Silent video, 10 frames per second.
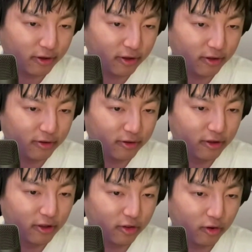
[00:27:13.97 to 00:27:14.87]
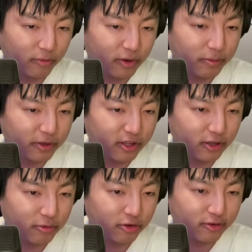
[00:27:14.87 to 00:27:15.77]
Uh, don't mind me.
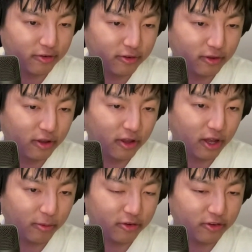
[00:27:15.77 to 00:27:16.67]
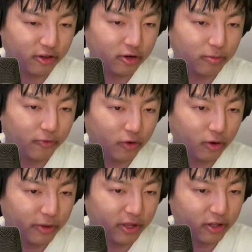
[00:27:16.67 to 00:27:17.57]
I'm just I'm just here
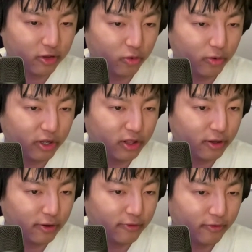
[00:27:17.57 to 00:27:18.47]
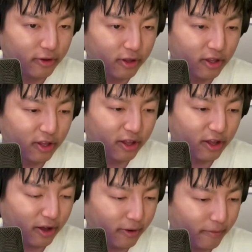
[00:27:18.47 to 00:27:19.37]
performing, doing what I love.
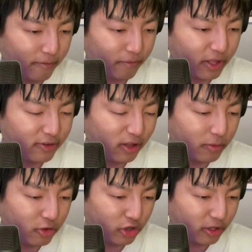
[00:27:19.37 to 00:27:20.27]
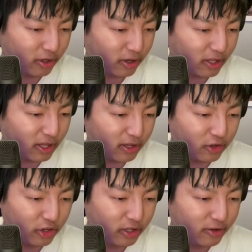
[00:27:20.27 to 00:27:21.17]
Um, and same with Gina. I, I,
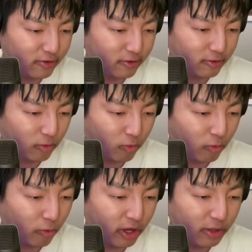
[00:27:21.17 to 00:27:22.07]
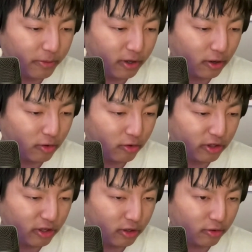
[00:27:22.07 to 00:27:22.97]
Gina's way beyond her
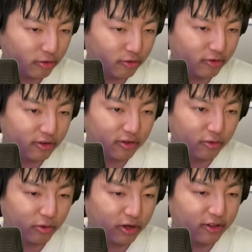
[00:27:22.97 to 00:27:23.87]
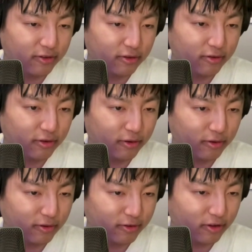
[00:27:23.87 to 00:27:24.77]
years. When I
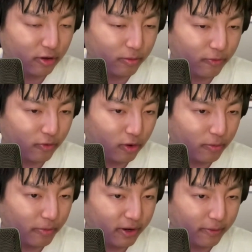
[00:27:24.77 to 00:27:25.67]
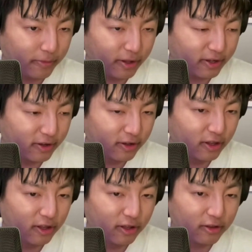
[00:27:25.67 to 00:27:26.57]
see her perform, and I'm like,
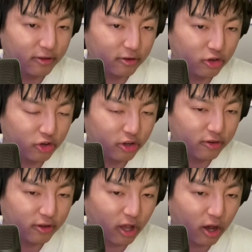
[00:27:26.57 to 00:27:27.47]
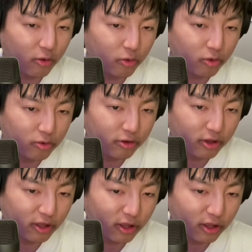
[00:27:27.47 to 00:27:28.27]
she's how old?